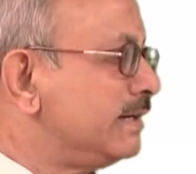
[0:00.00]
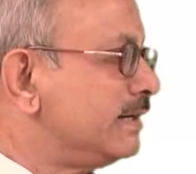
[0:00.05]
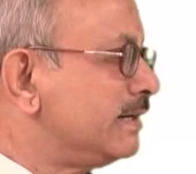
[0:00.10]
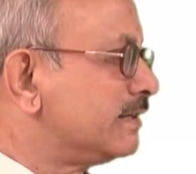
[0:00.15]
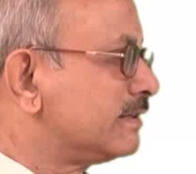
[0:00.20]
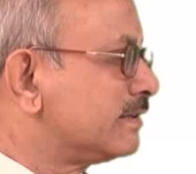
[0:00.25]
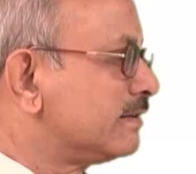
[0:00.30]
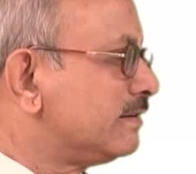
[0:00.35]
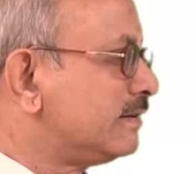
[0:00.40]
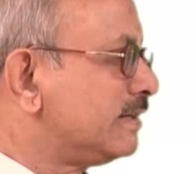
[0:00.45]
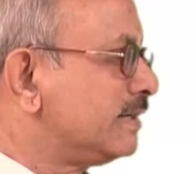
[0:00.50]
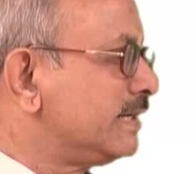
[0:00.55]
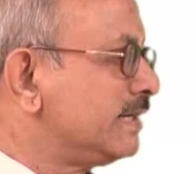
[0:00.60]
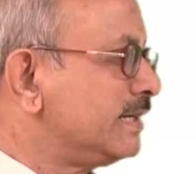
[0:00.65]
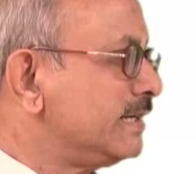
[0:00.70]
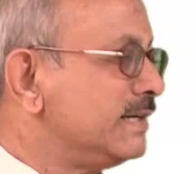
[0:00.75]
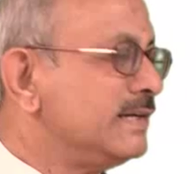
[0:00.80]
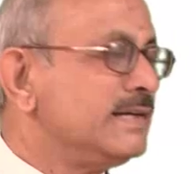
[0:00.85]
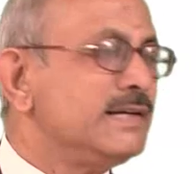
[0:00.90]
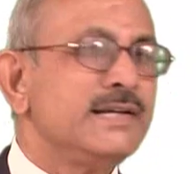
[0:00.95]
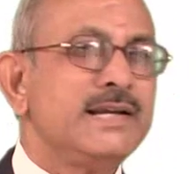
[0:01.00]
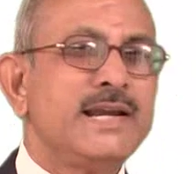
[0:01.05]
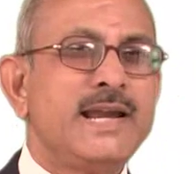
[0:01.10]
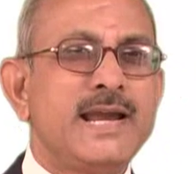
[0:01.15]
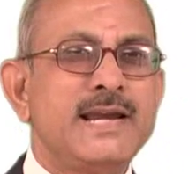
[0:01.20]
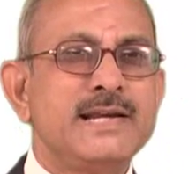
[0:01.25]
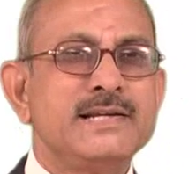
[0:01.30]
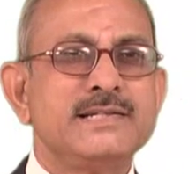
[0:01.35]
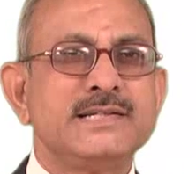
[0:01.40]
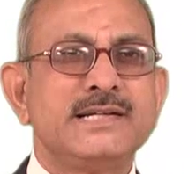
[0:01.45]
it is called a
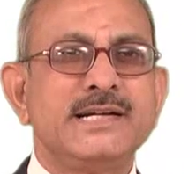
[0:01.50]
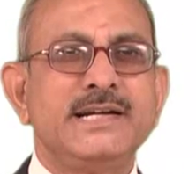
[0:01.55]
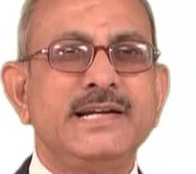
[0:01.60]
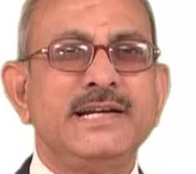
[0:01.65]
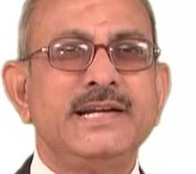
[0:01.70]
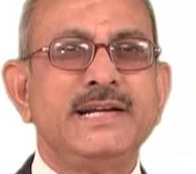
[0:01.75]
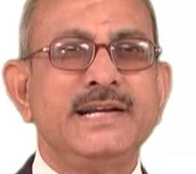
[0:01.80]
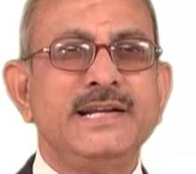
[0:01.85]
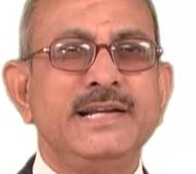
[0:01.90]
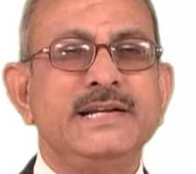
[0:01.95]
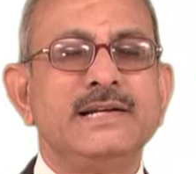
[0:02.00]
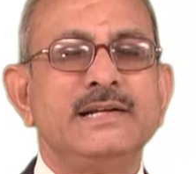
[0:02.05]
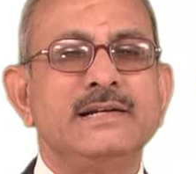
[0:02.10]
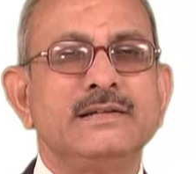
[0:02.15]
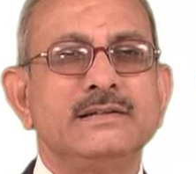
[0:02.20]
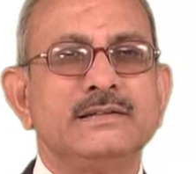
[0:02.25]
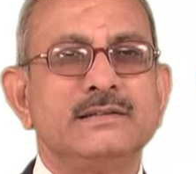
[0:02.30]
cash ready deal.